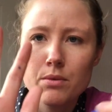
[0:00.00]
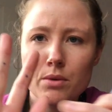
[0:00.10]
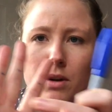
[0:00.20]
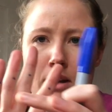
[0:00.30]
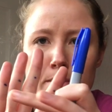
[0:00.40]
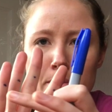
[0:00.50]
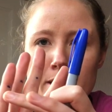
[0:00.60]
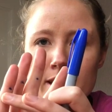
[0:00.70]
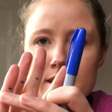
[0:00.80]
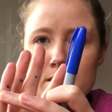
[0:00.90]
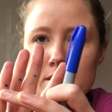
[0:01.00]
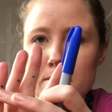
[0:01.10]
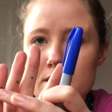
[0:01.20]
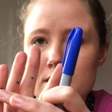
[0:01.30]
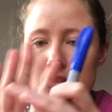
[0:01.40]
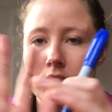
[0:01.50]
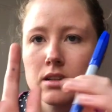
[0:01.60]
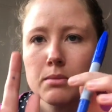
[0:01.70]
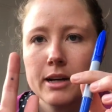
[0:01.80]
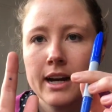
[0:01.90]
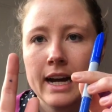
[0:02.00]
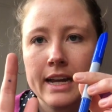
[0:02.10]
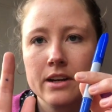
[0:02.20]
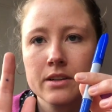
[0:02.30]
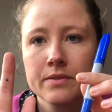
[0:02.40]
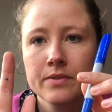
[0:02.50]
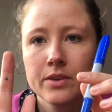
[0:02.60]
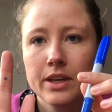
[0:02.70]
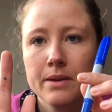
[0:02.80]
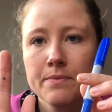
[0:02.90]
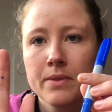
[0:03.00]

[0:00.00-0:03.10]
The one on my pinky sometimes is a little bit higher, okay?